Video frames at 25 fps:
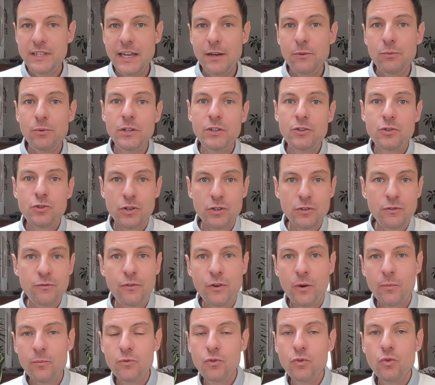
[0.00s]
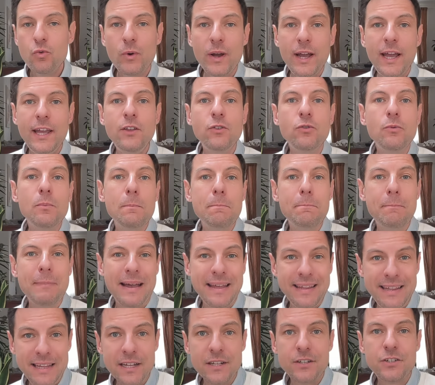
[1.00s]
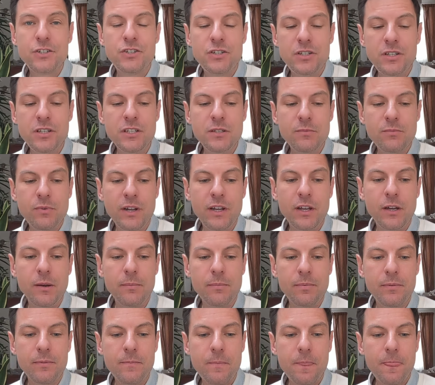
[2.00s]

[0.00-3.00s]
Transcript: they will transform the way you manage this breakup.